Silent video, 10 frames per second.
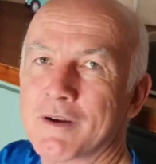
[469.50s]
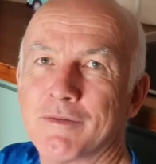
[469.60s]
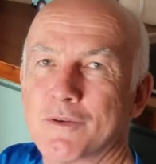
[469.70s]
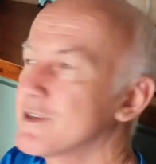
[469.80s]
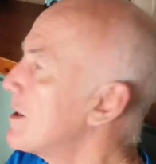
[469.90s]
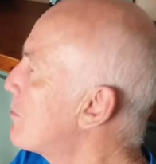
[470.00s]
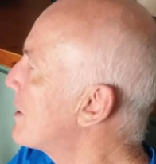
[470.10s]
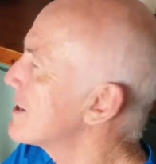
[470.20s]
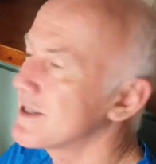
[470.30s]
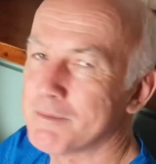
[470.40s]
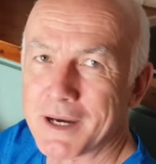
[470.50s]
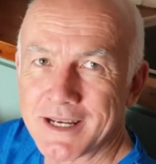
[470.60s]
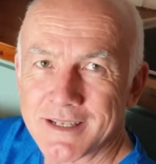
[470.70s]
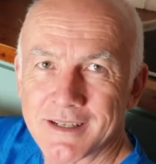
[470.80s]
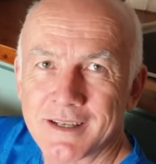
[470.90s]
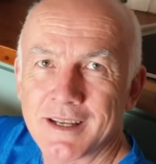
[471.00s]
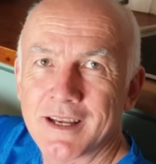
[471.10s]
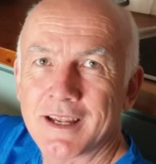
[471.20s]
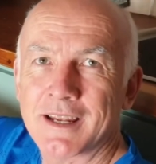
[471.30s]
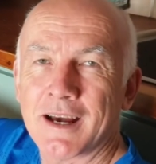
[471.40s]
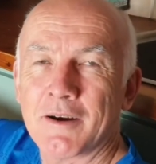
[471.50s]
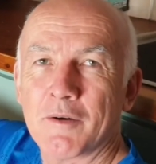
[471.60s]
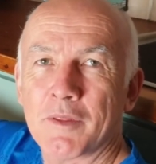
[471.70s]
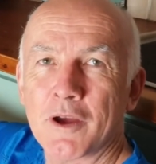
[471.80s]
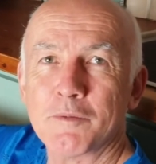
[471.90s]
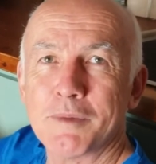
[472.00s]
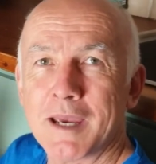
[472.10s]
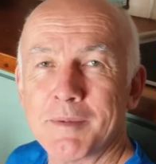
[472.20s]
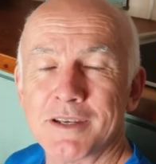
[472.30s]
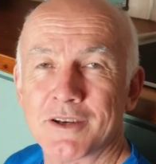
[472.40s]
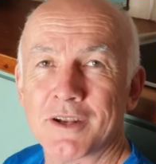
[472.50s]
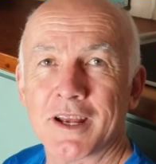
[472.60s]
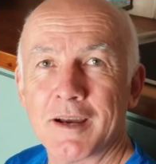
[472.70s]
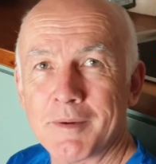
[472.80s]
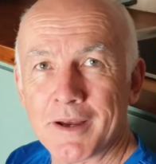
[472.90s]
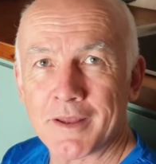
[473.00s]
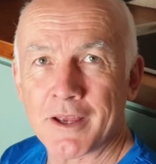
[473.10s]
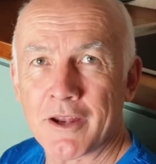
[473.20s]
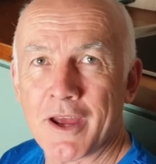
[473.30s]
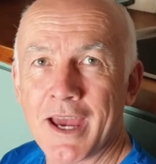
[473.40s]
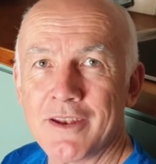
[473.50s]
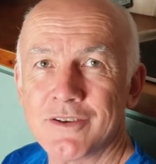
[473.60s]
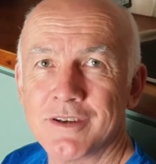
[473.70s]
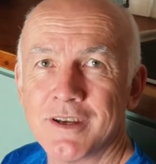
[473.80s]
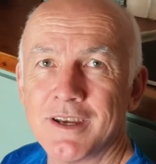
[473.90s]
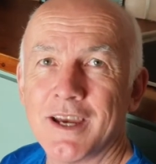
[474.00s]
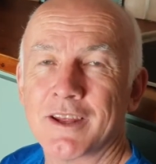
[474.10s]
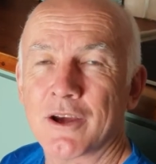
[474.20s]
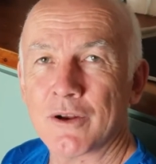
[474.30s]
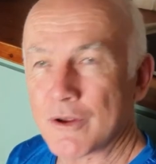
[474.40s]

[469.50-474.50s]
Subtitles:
for. Step one is the bait. Now, those babies are going to come out, they're going to hatch, they're going to